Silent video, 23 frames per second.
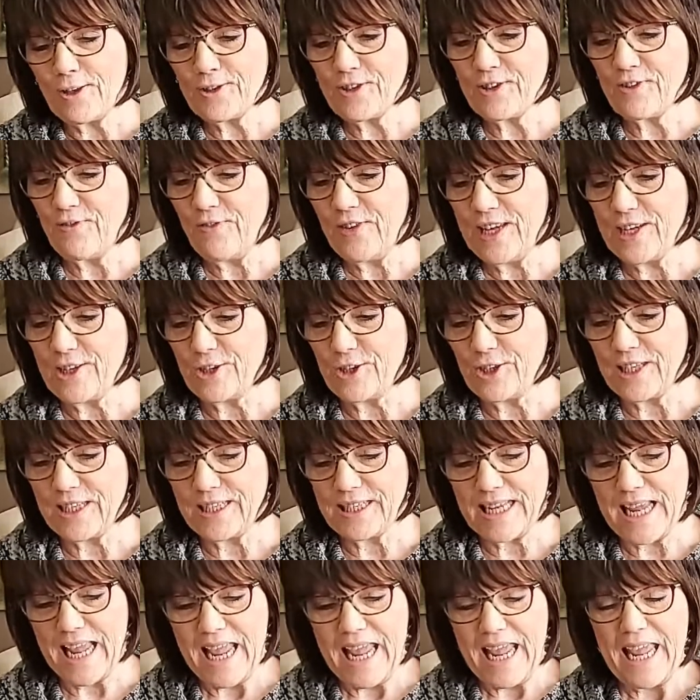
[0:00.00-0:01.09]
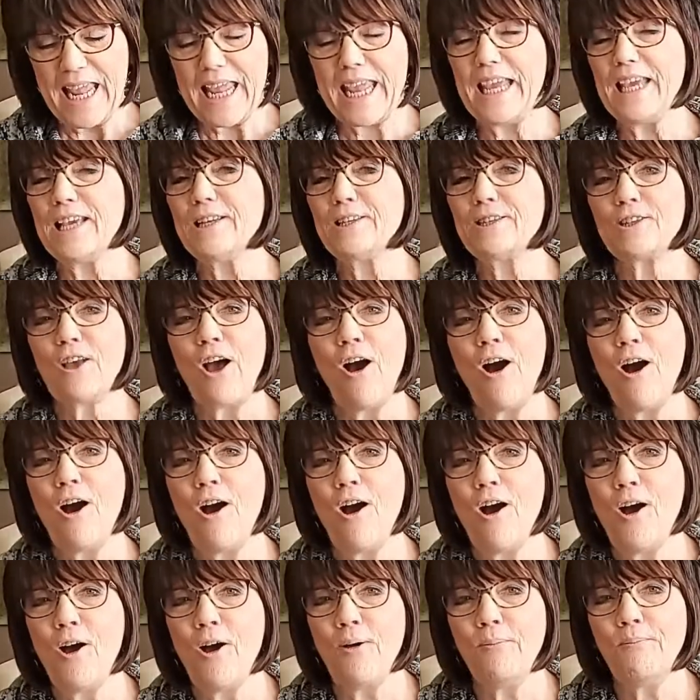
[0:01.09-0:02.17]
sufficient. He is
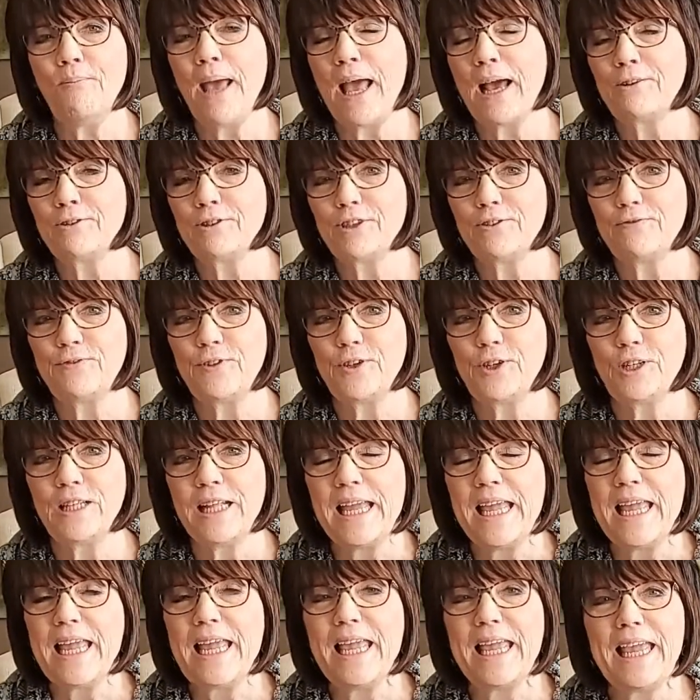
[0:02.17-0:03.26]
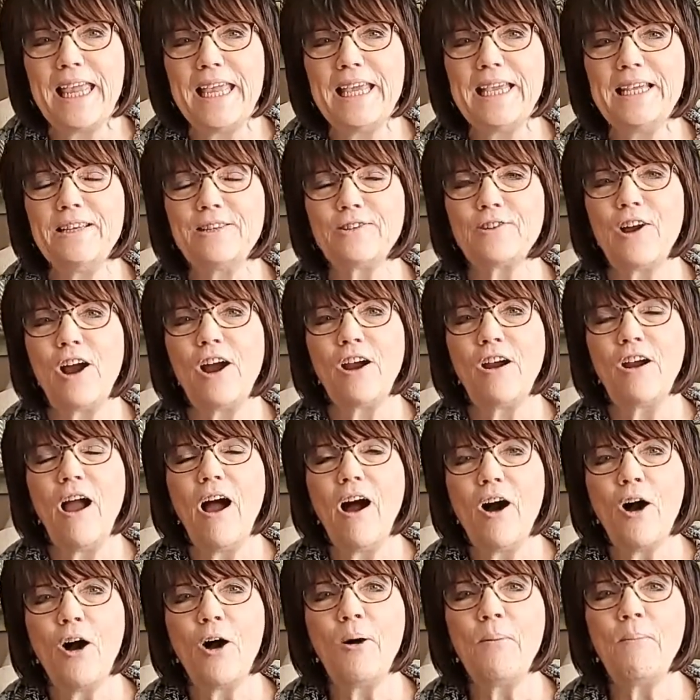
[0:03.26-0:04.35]
all bountiful. He is our
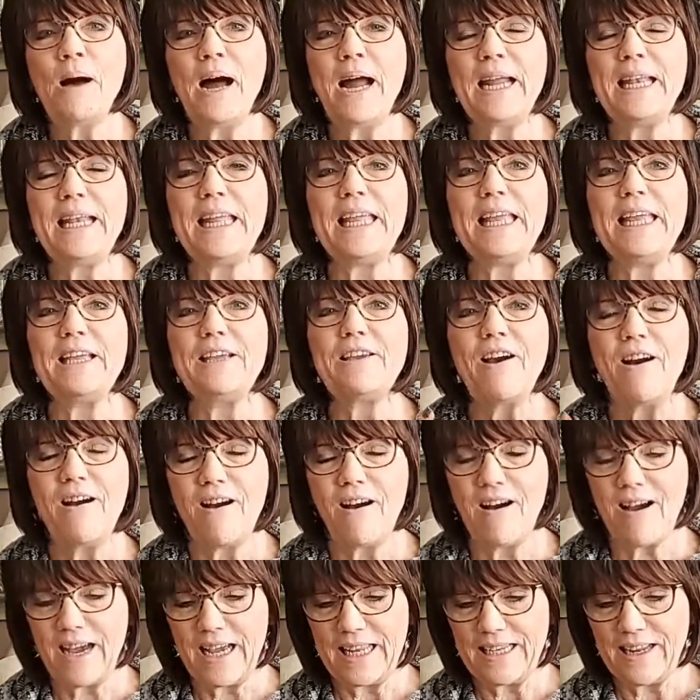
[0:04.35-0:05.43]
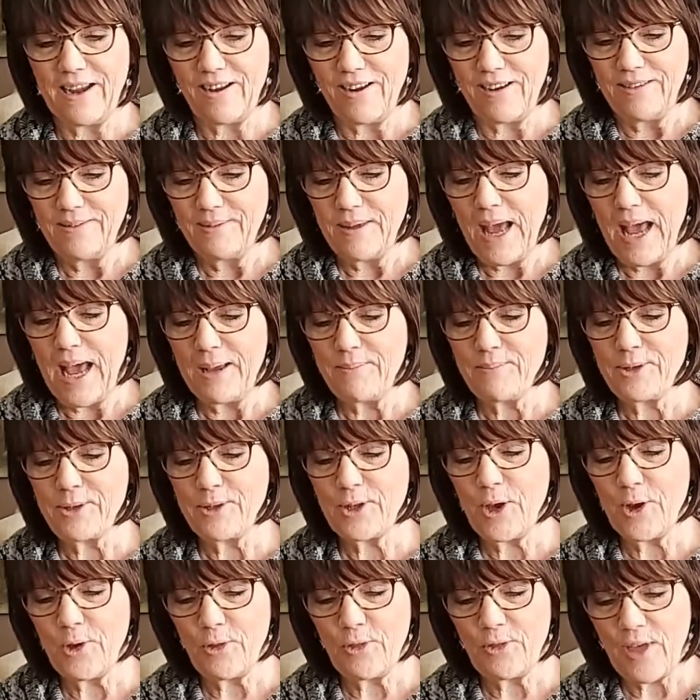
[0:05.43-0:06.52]
almighty God. I'm
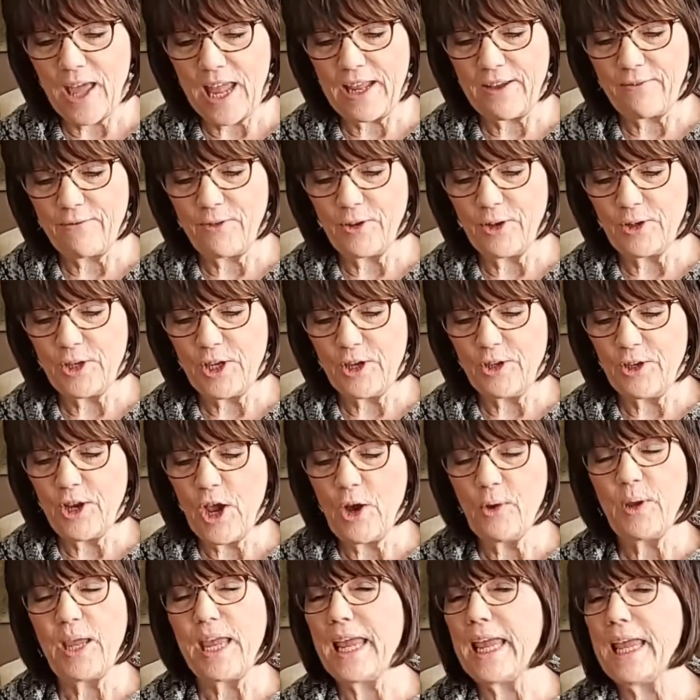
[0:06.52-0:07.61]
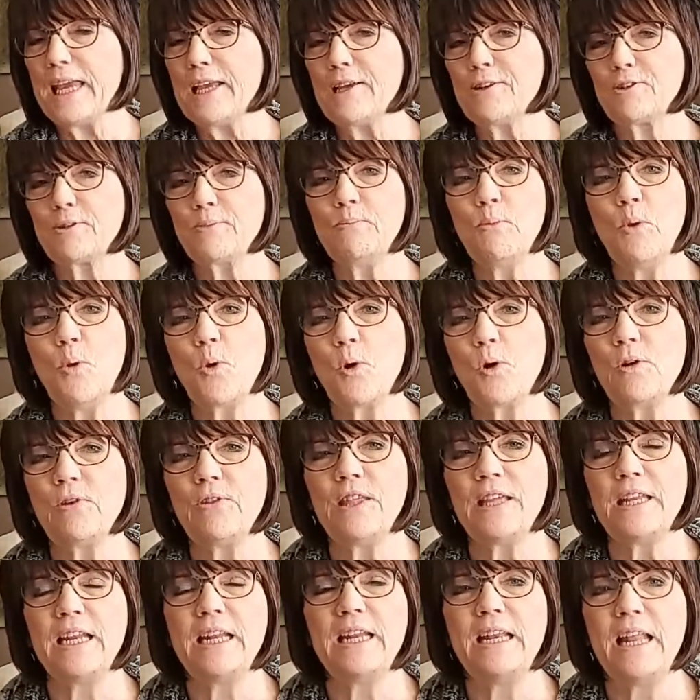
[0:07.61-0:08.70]
so thankful. You know, he is more
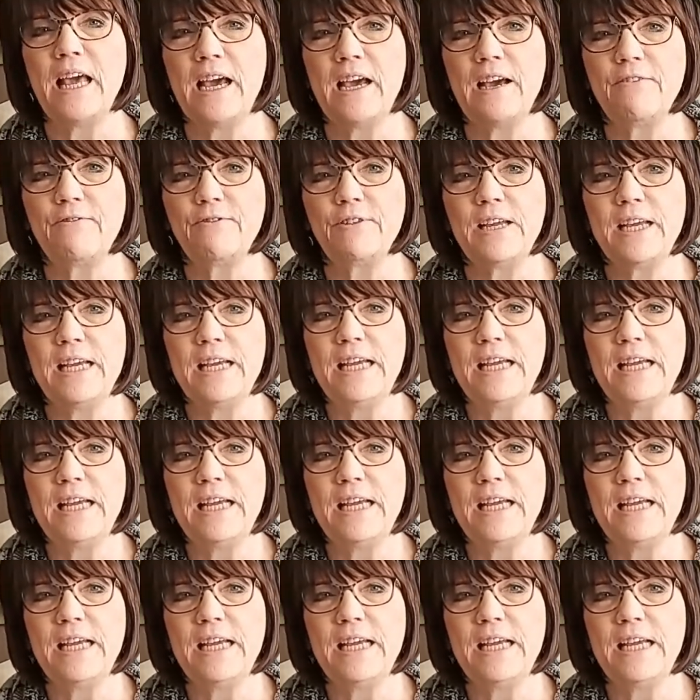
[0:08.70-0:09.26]
than enough